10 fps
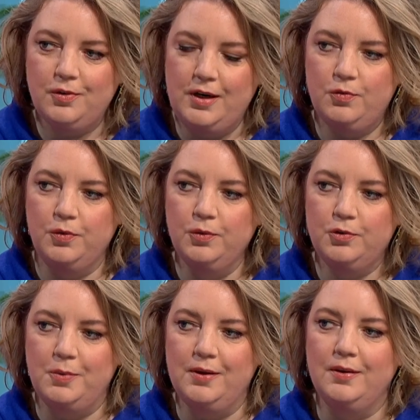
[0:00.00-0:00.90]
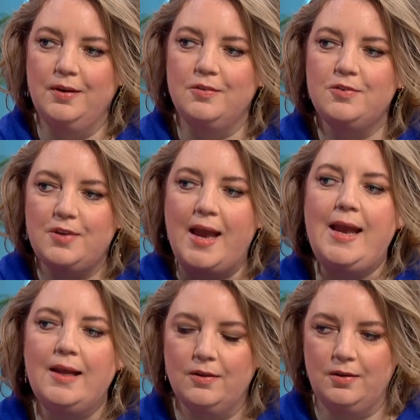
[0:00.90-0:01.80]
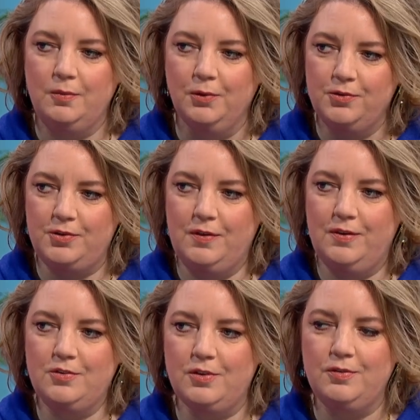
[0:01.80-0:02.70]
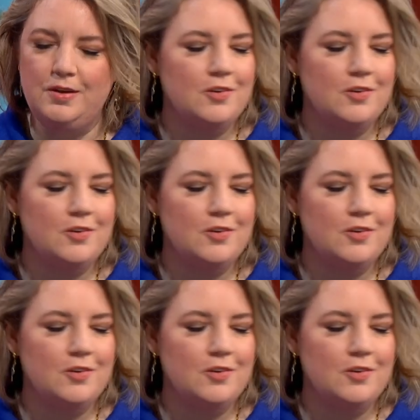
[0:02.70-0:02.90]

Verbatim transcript: reinforcement and saying that you want to do things differently.